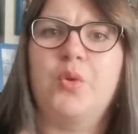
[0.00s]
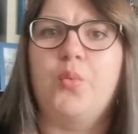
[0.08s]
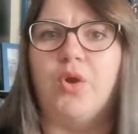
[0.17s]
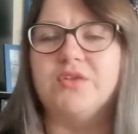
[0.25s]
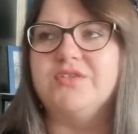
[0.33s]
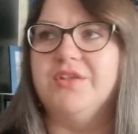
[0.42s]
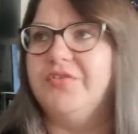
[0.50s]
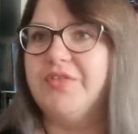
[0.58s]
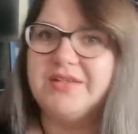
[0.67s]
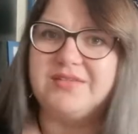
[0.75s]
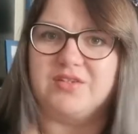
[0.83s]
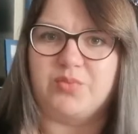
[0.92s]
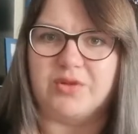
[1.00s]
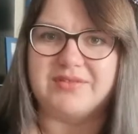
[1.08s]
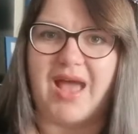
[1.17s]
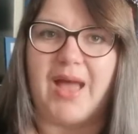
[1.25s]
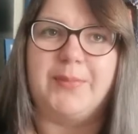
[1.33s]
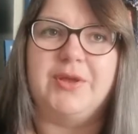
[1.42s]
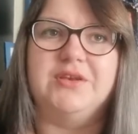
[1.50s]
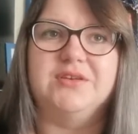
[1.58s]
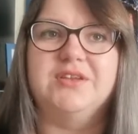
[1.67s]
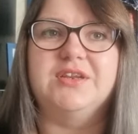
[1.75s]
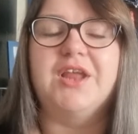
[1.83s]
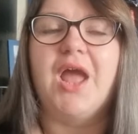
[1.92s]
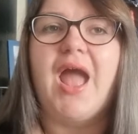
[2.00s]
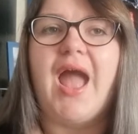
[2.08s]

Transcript: Watson, this is what's happened, and